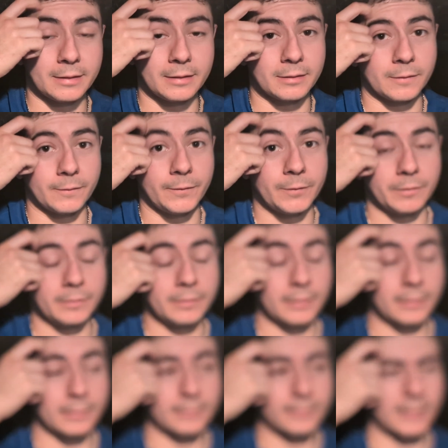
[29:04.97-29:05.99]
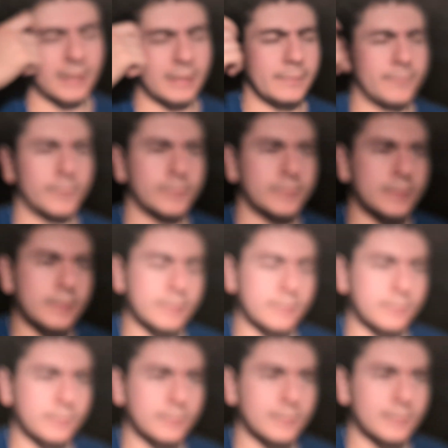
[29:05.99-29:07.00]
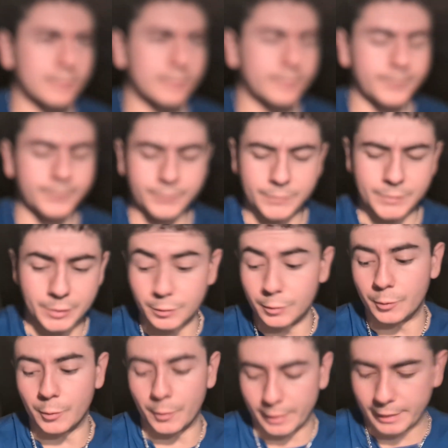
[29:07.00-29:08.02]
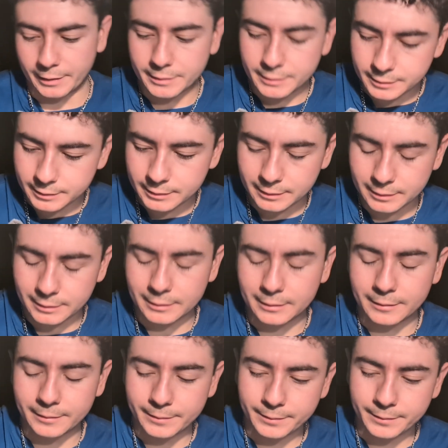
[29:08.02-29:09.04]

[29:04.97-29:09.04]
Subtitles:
to get some food, or not get food, sorry, to do DoorDash, to